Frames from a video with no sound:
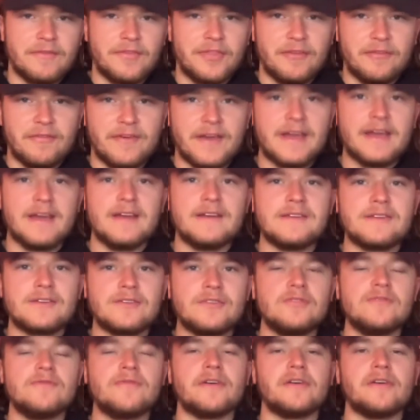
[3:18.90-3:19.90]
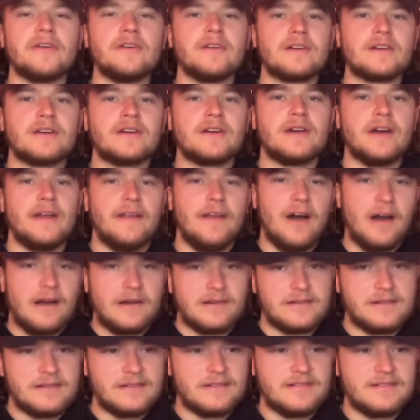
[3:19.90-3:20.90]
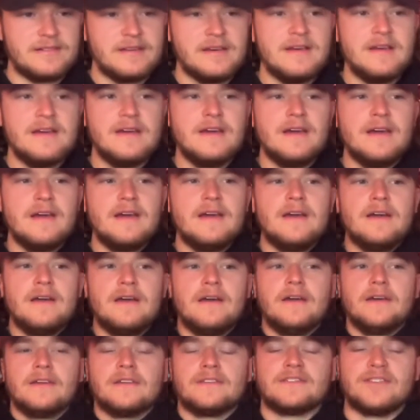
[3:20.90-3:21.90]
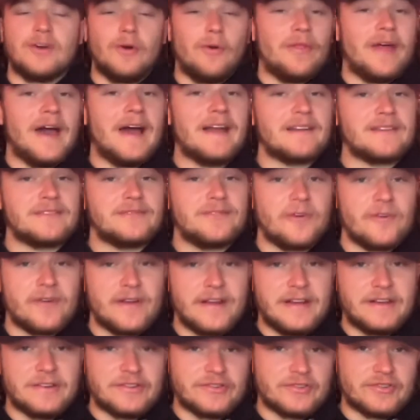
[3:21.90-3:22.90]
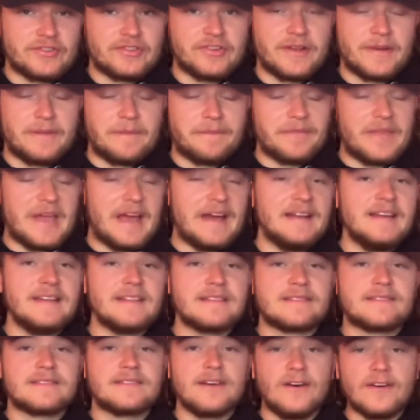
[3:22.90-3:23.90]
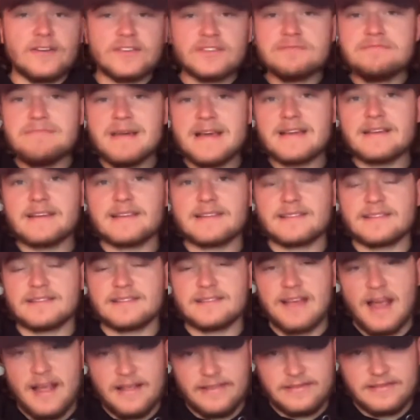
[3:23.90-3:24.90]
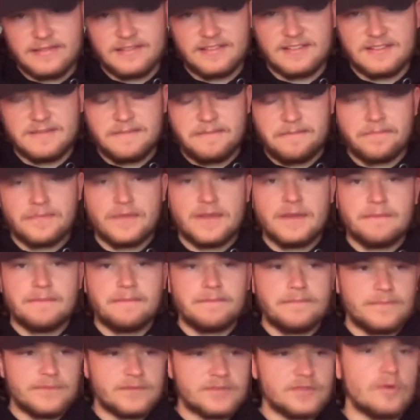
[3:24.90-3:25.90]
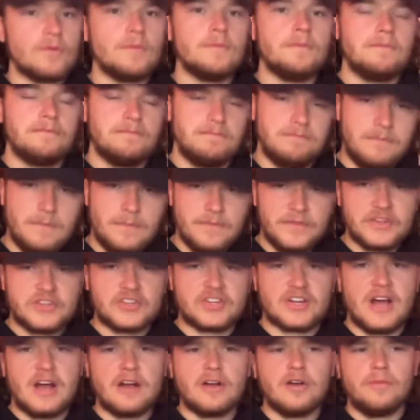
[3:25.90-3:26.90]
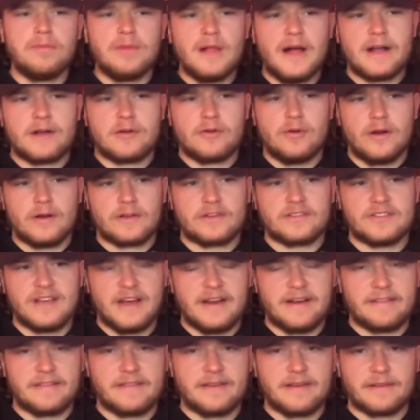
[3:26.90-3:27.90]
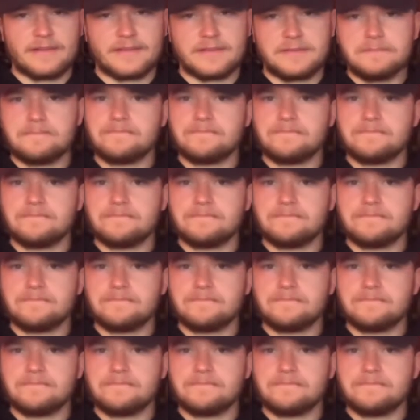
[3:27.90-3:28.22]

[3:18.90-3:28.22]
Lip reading: Vancouver Canucks. So that is very interesting, and it does make sense. So the Chicago Blackhawks side of things,